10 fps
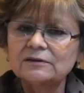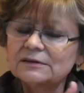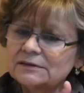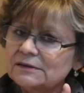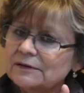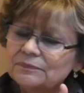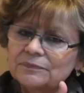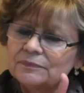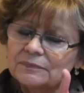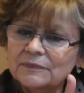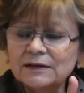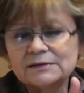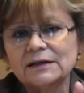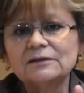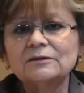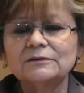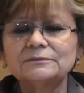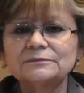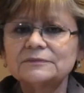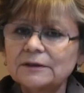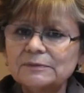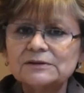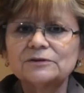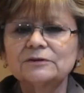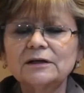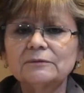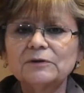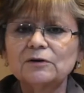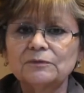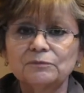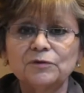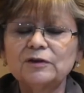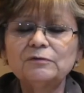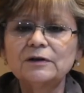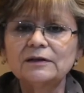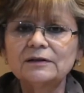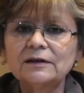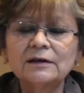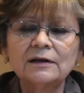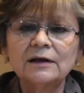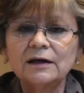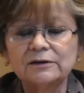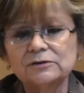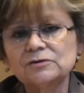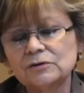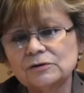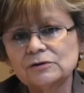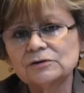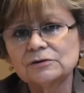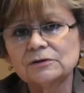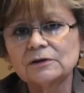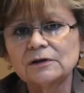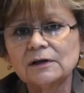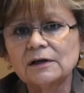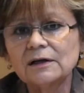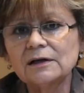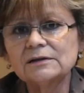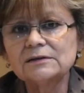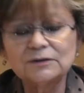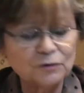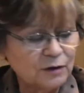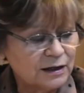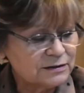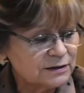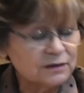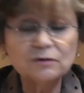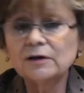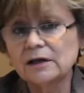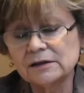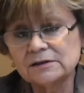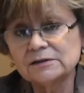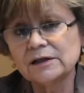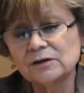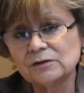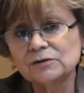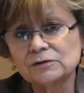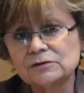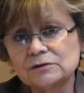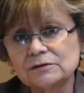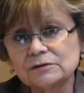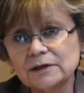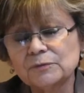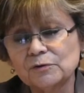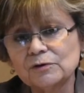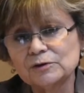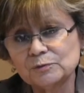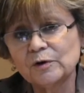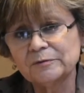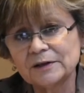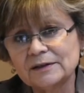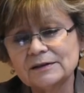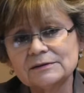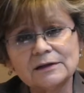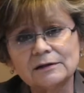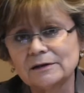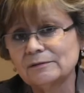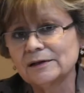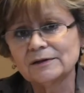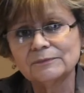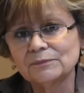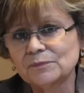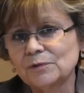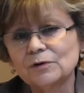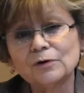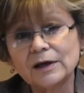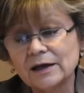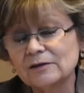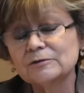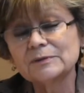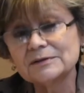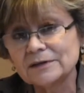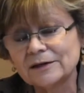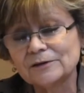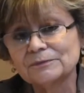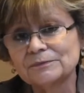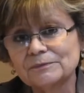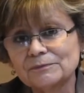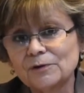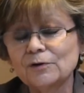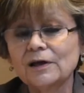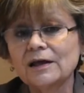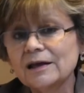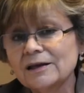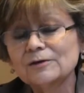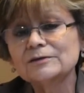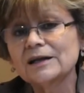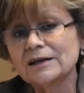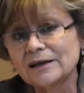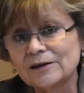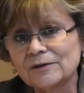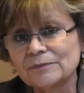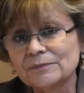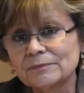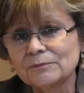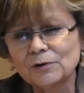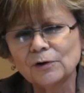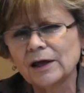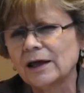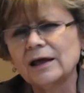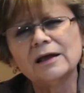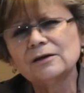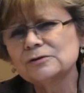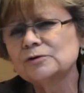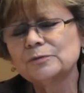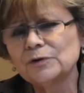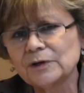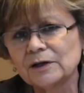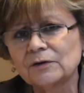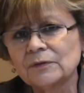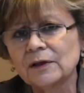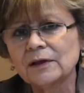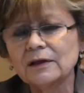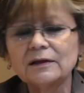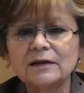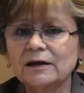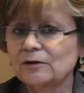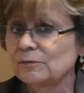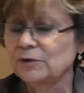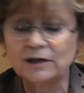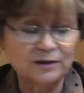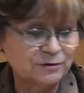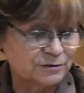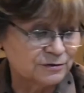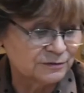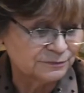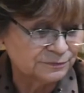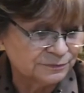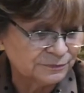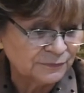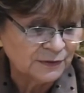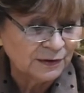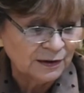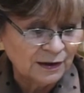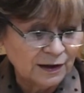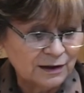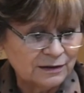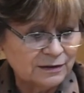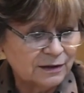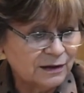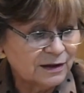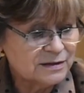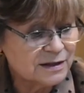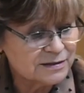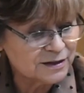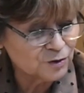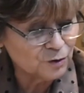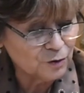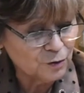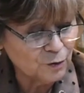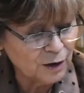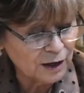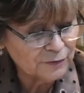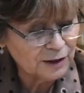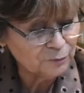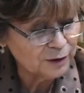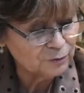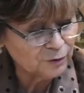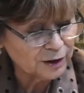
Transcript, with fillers: And we say, God, do something with this person. But it's very different when we do what the Ammonites did. It was terrible because of what they thought, because of what they believed, because of what they supposed, and they went too far. And so Joab came close.